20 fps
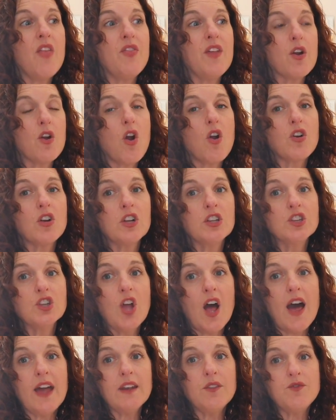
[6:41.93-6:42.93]
There are a
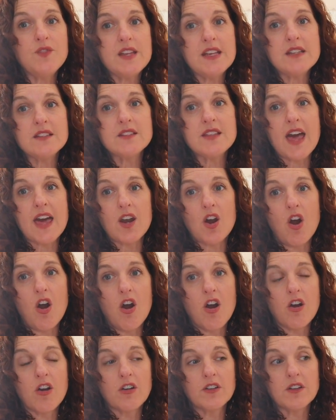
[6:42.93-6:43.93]
lot of these that
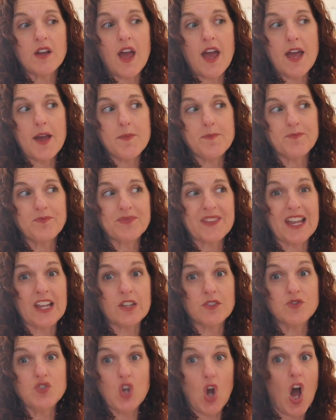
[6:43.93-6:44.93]
are
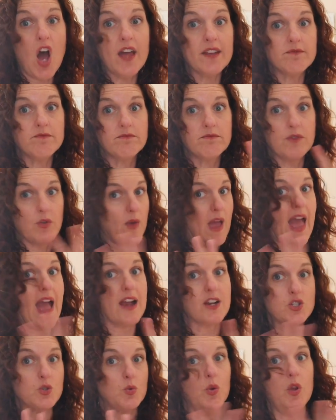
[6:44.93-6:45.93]
like not the
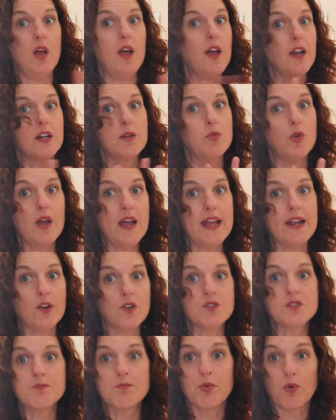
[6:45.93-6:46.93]
actual Huggable
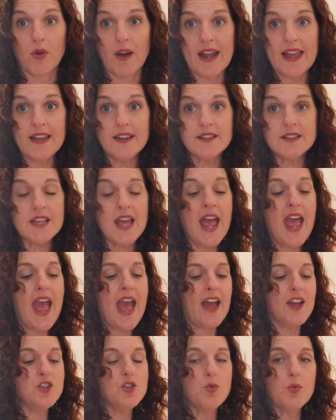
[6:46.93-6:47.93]
Hangers brand,
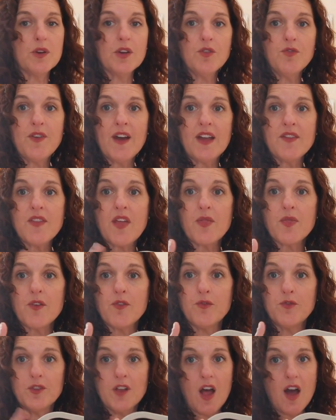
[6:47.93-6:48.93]
and you will find that
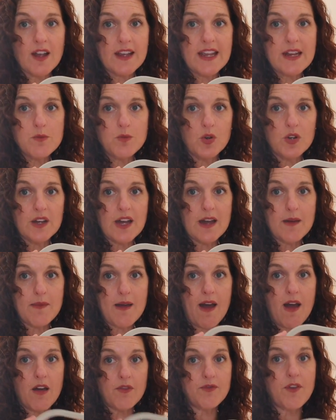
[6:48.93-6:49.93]
the flocking will come
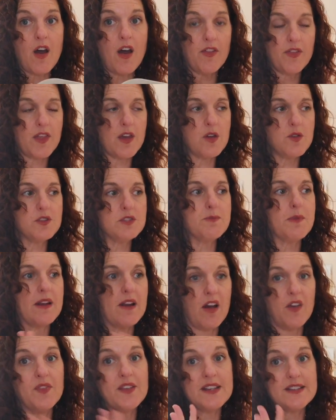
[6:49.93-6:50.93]
off on those, but
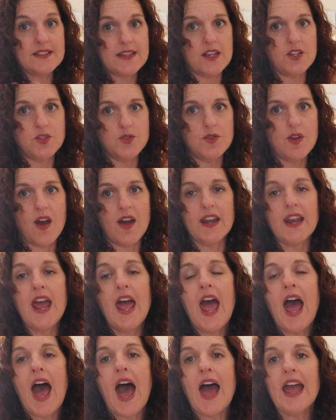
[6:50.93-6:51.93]
on these they do not.
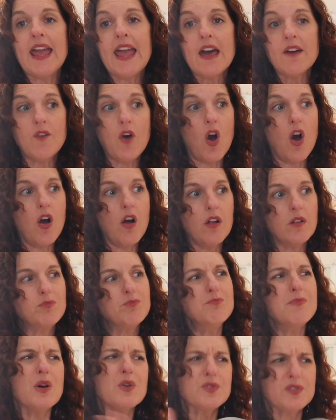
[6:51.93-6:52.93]
I have all
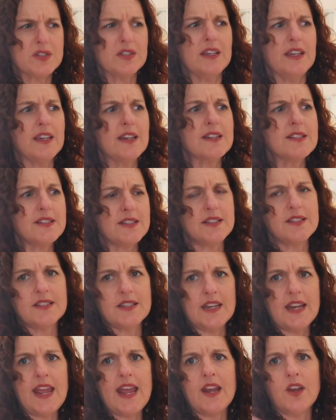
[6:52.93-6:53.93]
mostly
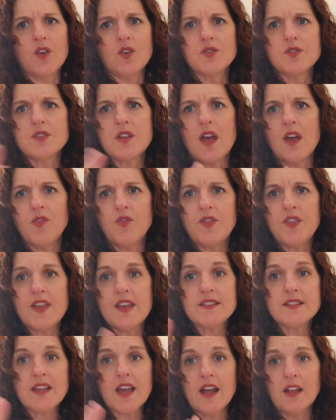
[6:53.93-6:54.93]
consistent hangers,
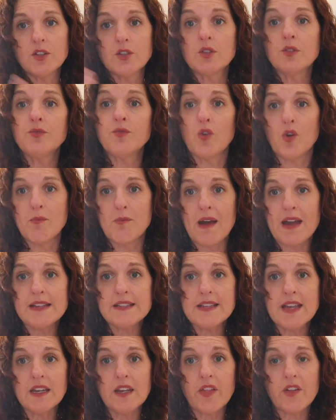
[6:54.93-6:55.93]
this color for my
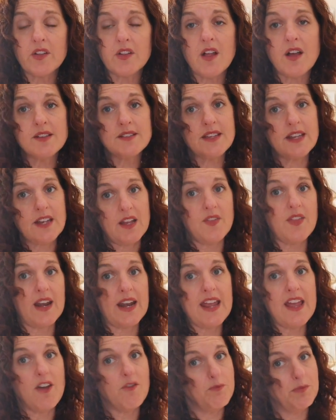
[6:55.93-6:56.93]
side of the closet, and then
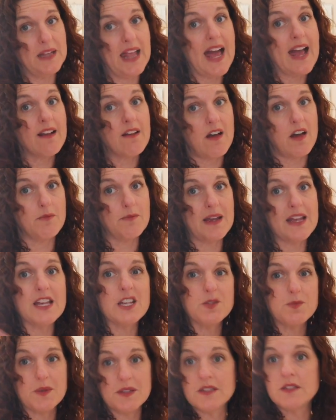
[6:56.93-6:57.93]
I have black on my
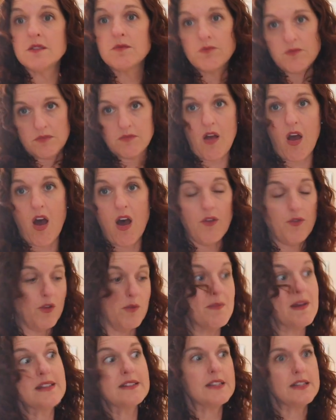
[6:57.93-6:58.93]
husband's
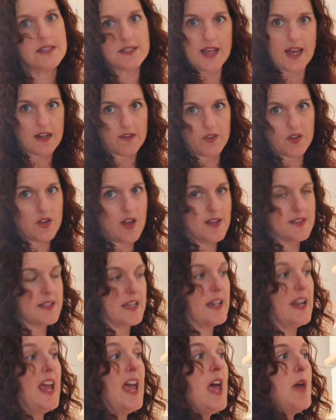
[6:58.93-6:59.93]
awful messy side of the
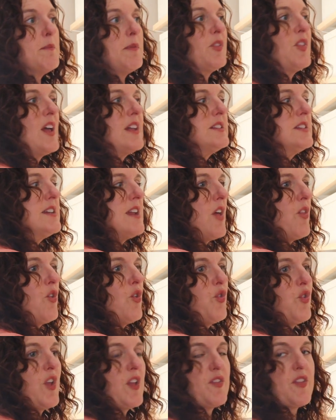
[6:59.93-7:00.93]
closet. But that's
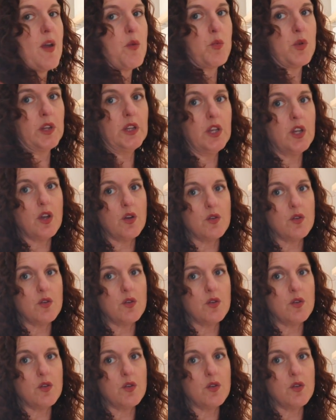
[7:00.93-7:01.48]
another thing that really